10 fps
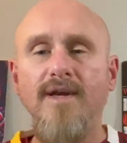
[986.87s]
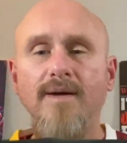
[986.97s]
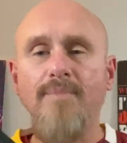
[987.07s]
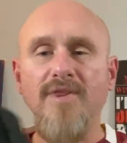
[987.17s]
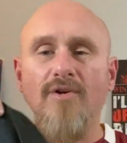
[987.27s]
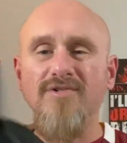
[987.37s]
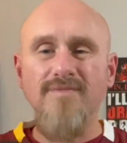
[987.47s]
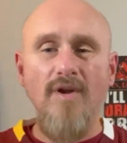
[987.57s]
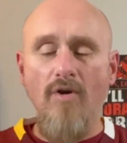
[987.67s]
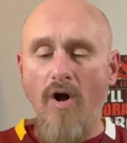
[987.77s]
But
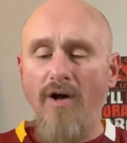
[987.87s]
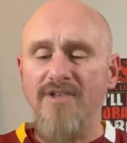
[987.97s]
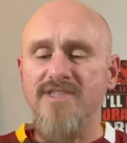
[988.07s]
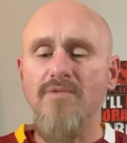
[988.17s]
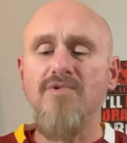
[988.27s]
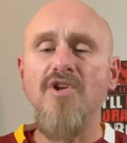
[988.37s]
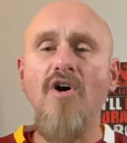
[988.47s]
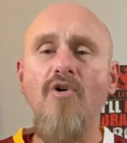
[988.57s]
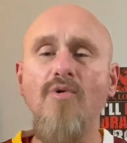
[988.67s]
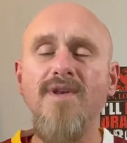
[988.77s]
there are also
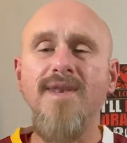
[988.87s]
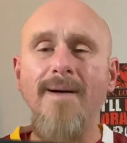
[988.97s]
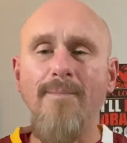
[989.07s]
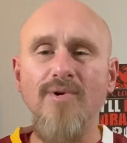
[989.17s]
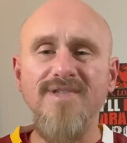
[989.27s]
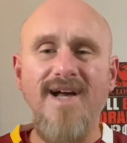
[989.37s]
no numbers